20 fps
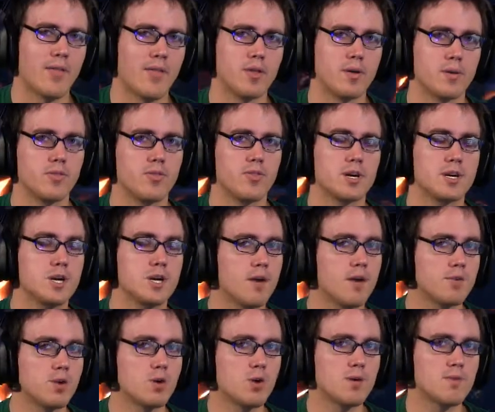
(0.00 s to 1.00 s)
the
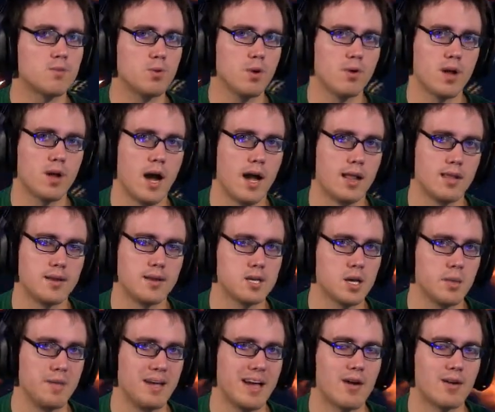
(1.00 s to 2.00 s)
governor of Rhode Island
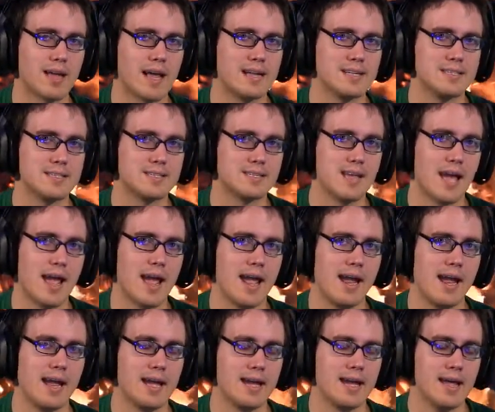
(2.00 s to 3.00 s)
coming out and
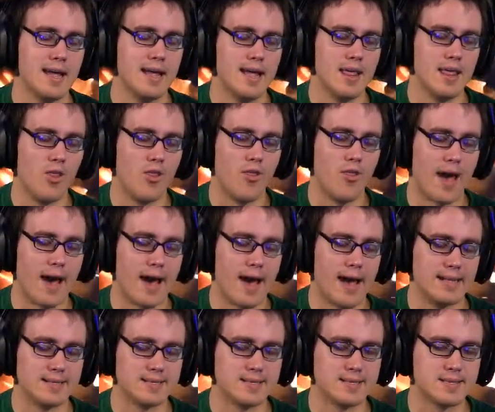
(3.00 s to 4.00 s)
saying
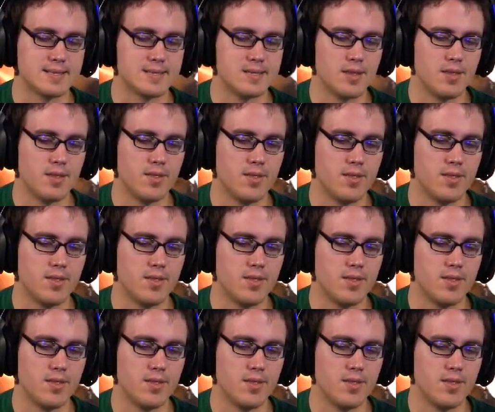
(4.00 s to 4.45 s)
that